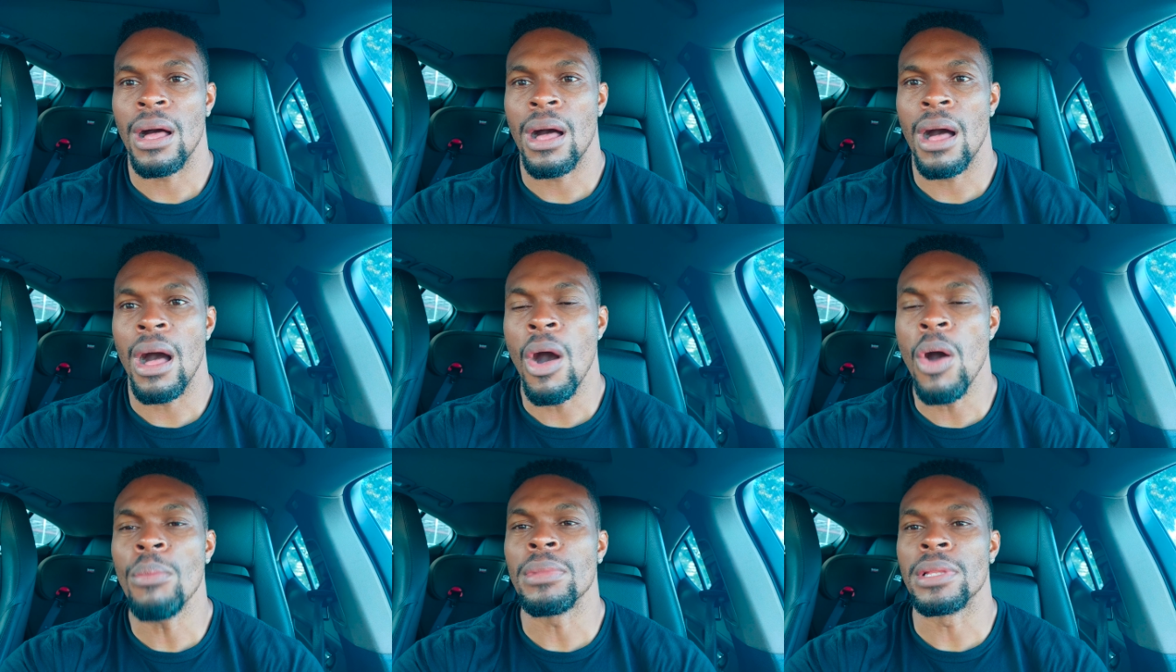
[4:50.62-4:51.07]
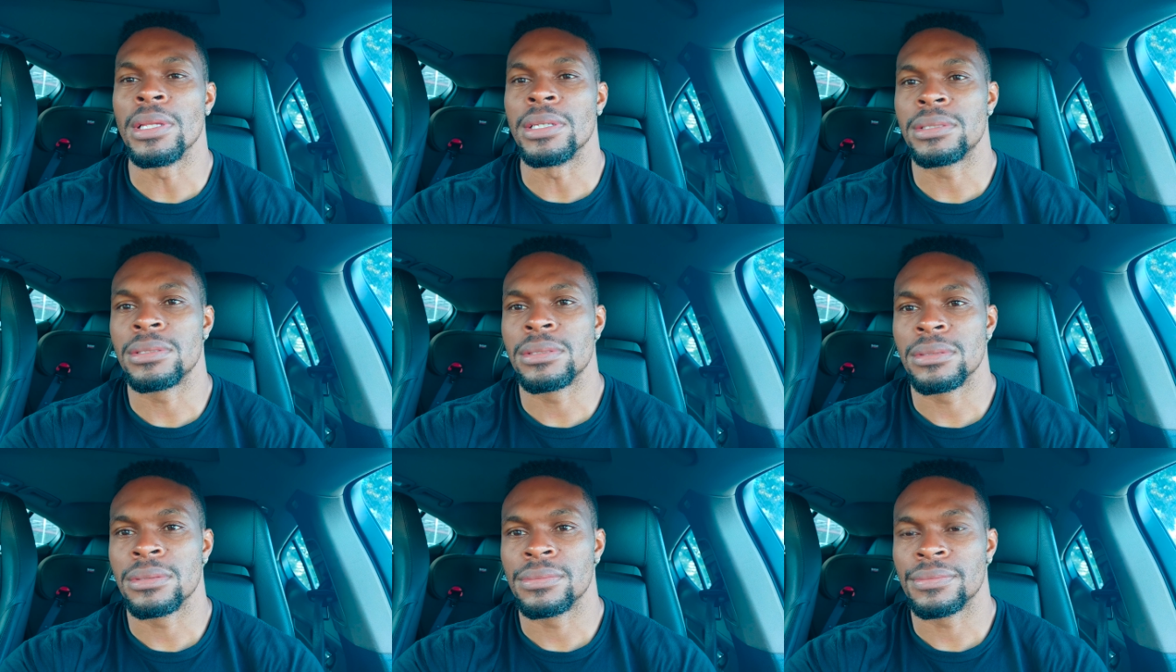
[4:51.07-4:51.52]

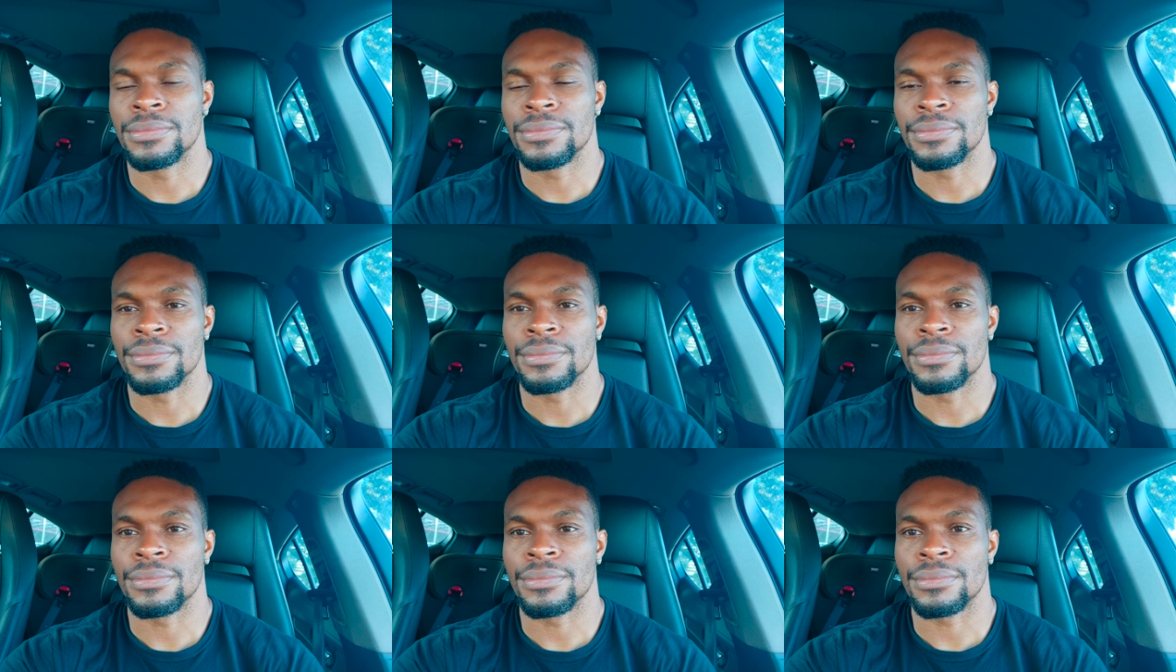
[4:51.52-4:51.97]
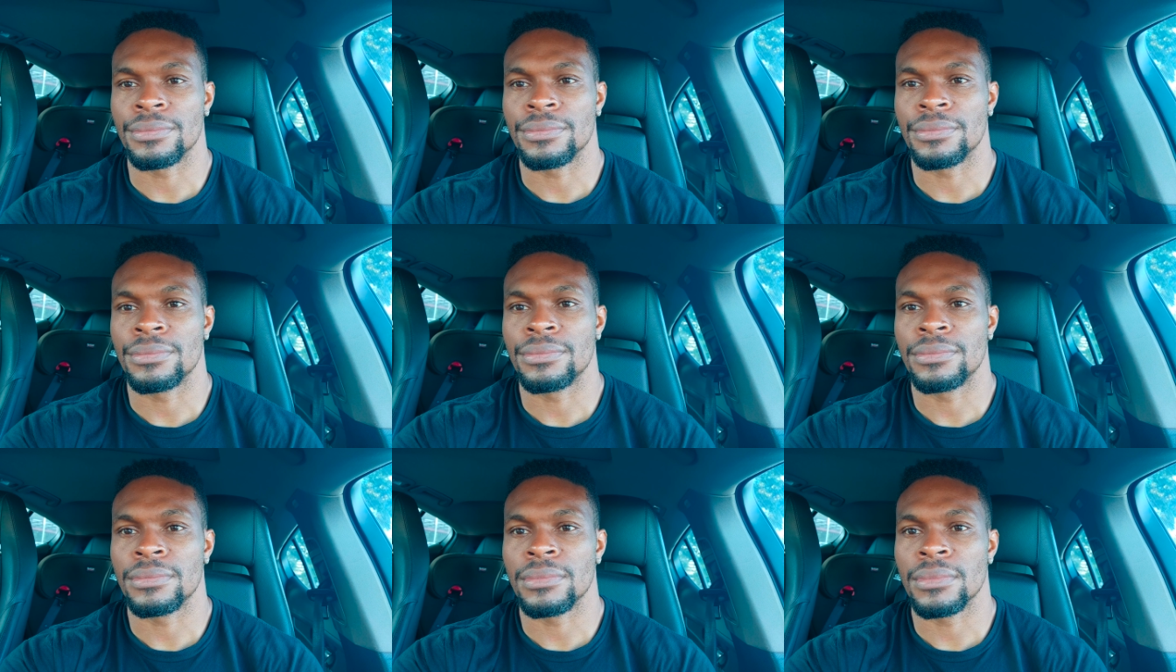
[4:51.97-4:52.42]
homeless.
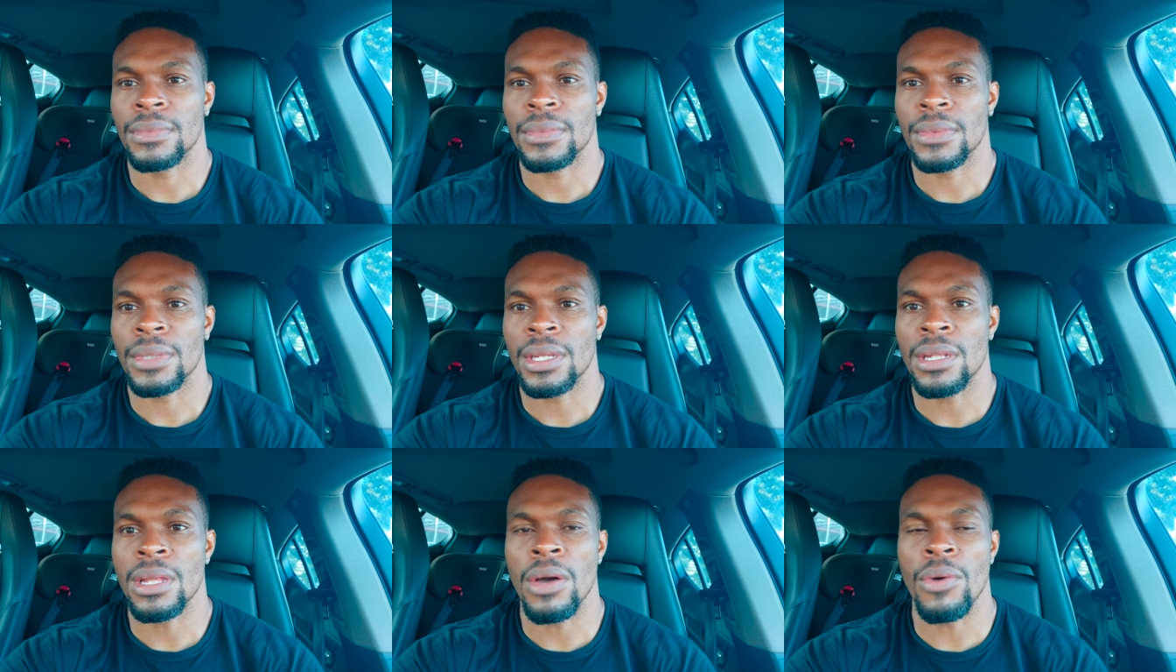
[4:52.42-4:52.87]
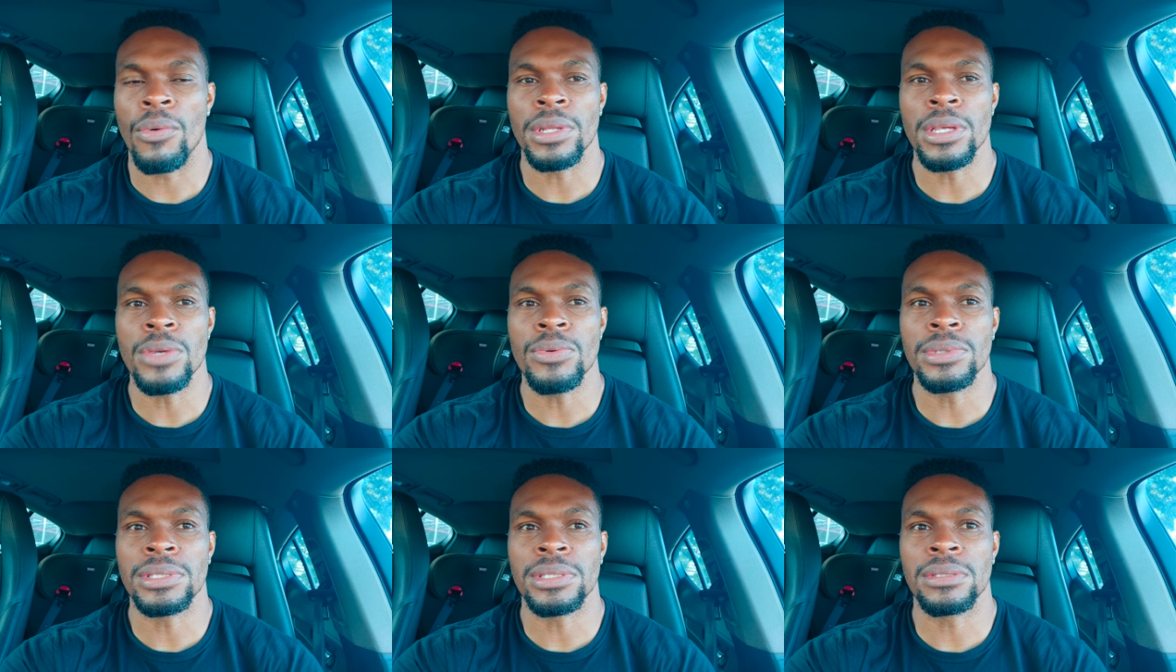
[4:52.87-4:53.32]
You know, when
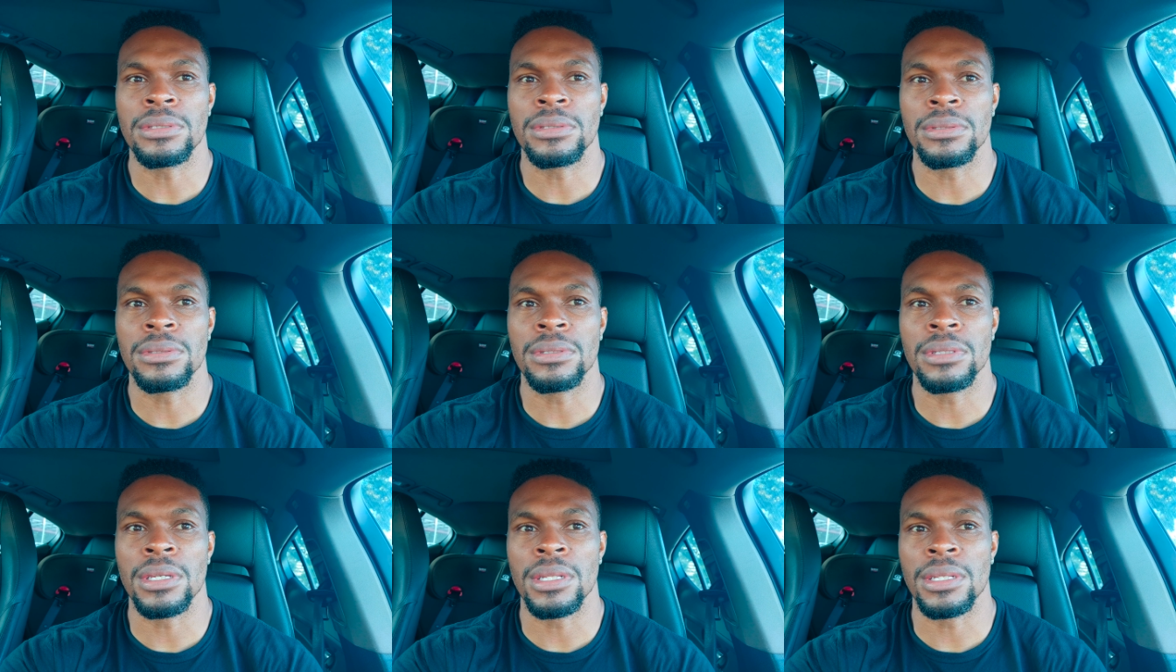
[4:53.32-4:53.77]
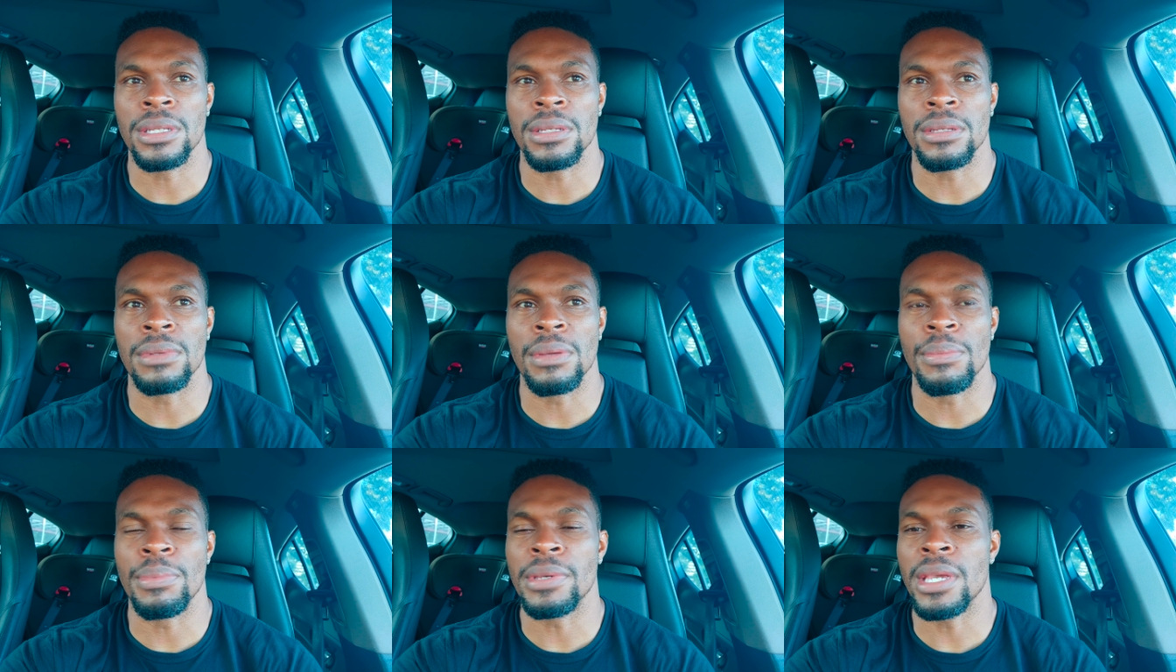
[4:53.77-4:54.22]
he was in
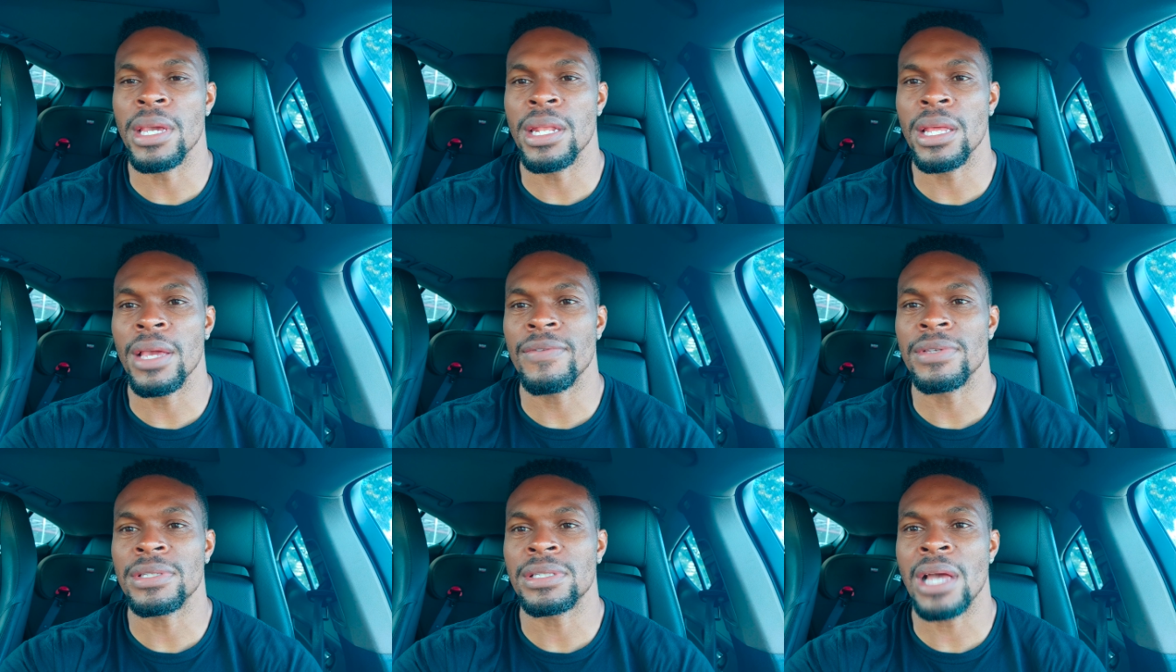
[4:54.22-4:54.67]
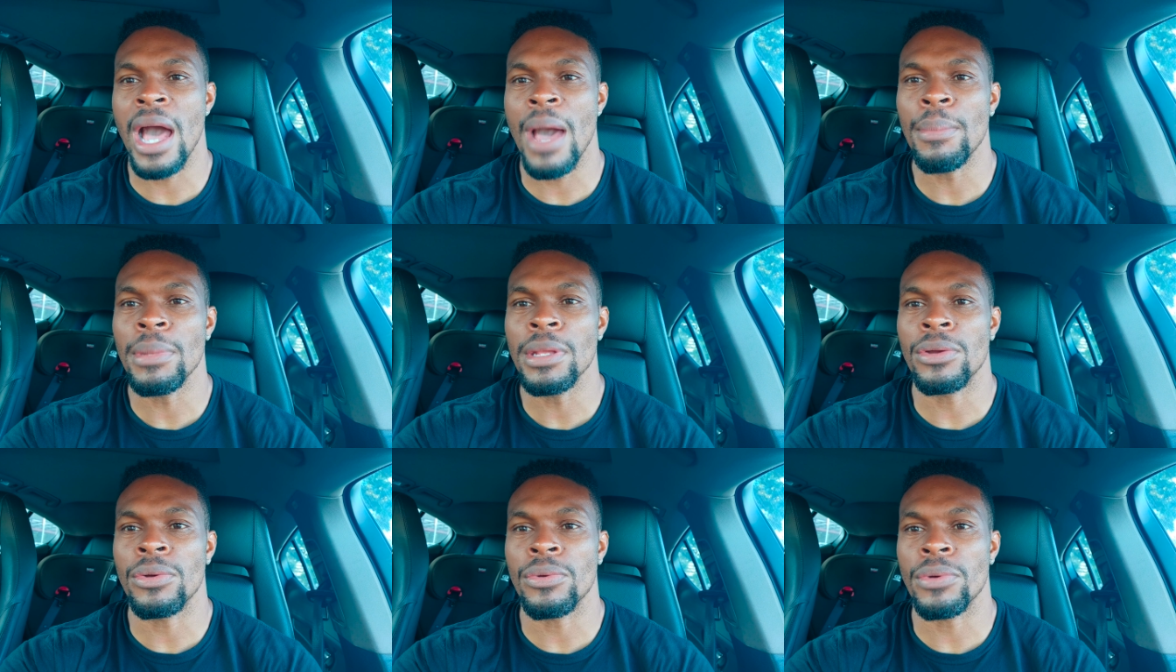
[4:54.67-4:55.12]
the beginning of his
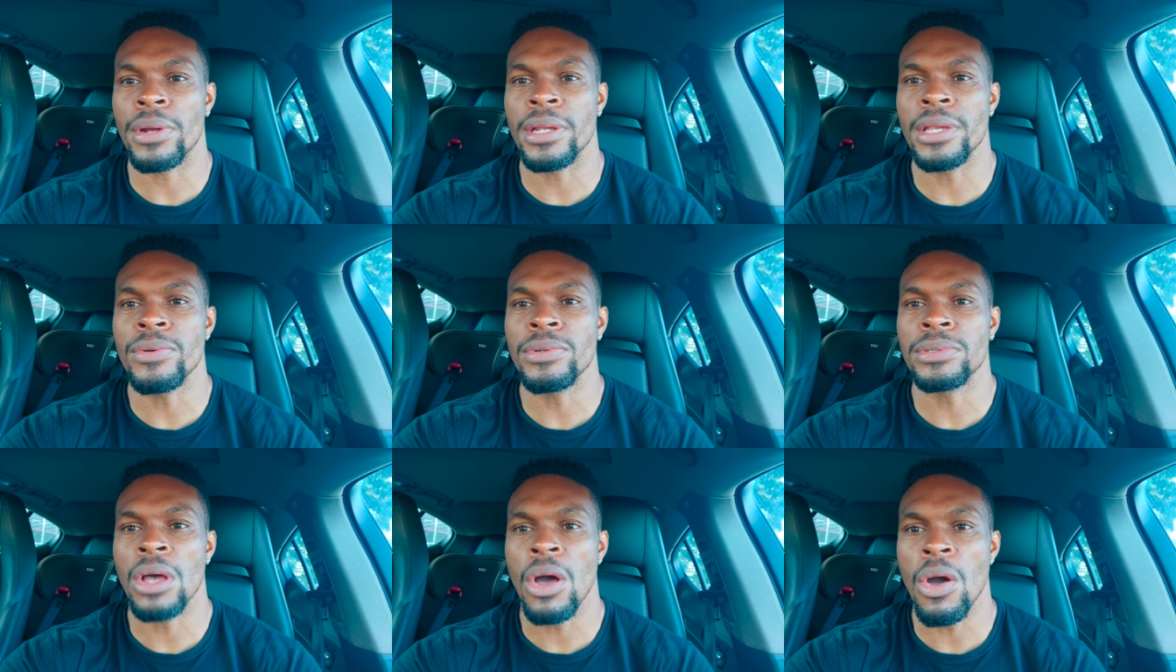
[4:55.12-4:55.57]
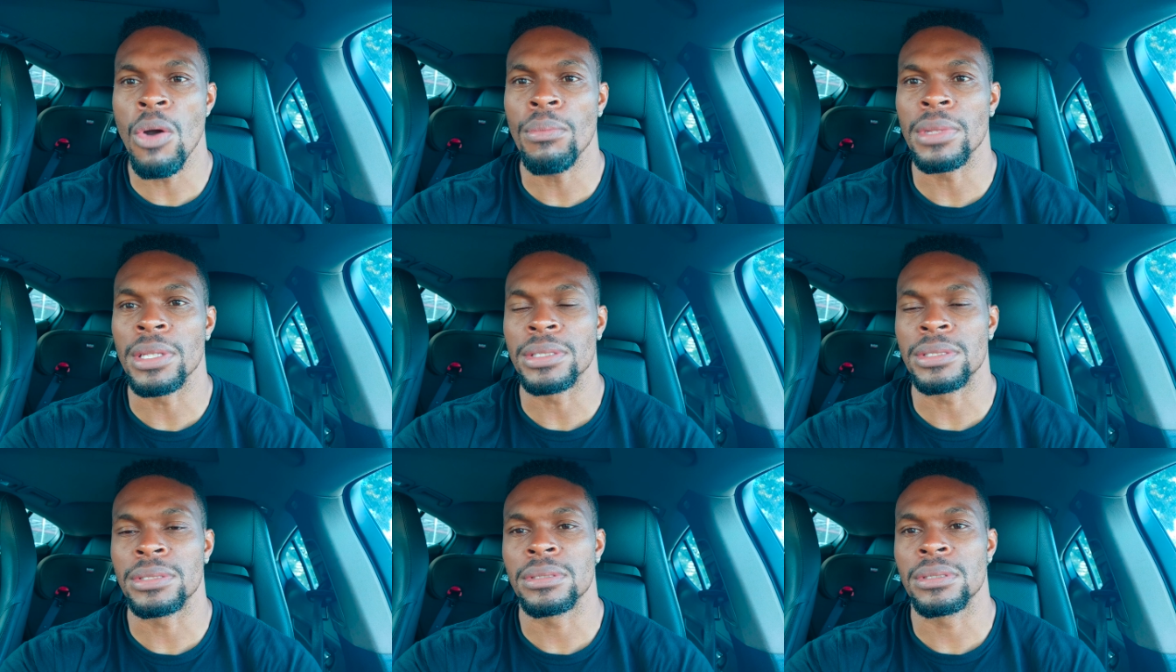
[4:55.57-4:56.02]
comedy career, he was
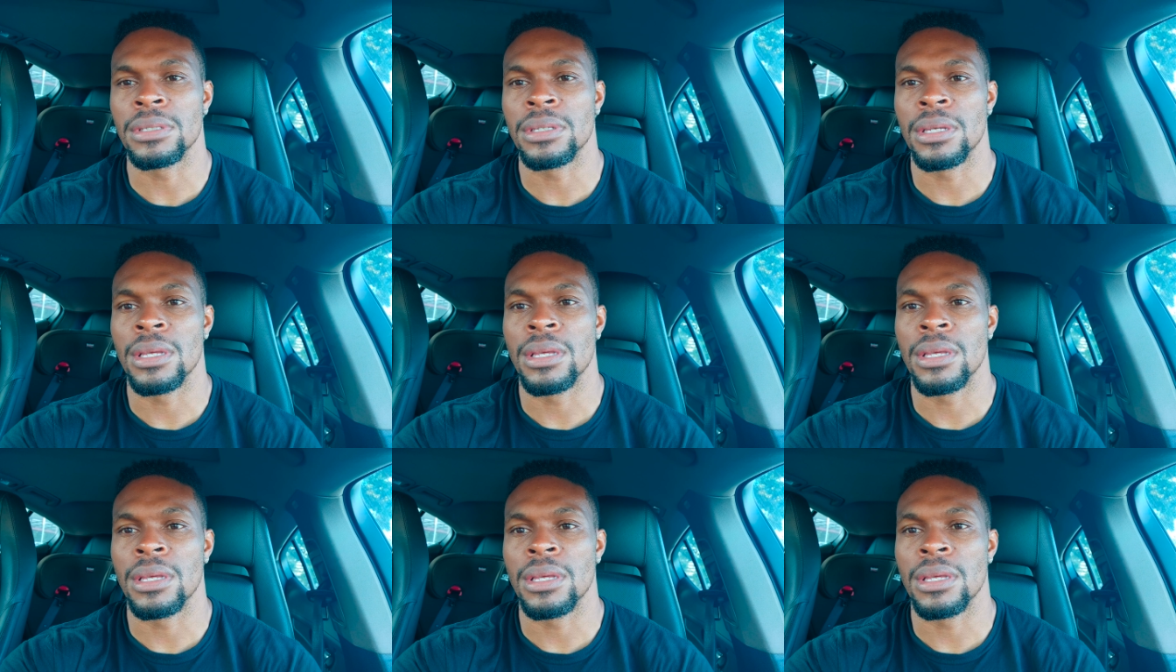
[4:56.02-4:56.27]
homeless.